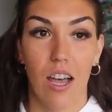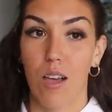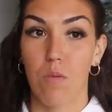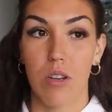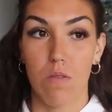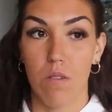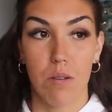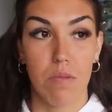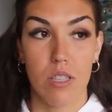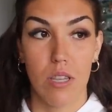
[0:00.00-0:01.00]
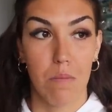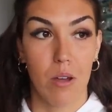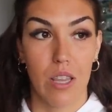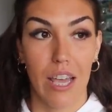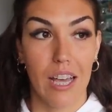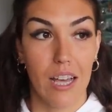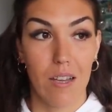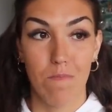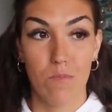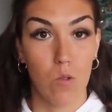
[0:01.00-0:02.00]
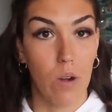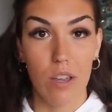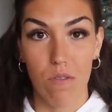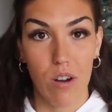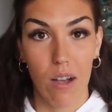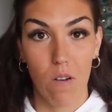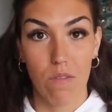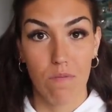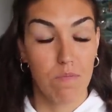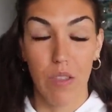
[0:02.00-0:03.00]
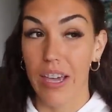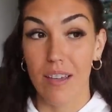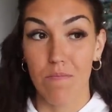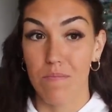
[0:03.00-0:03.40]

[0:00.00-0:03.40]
I wouldn't want to put them on like a 24-hour, like,